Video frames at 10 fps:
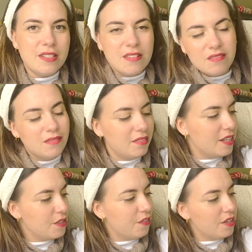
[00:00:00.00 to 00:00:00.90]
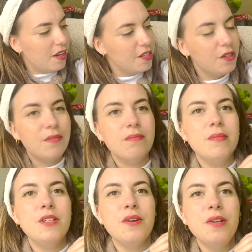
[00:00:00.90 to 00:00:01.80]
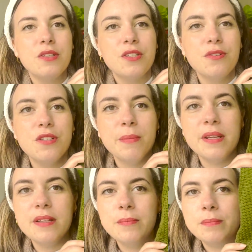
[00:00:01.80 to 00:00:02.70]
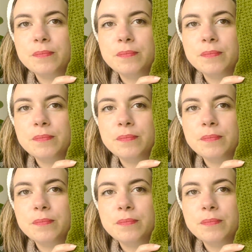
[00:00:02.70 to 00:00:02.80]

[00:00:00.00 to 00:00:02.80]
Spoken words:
and that's like, you know, it looks good to me,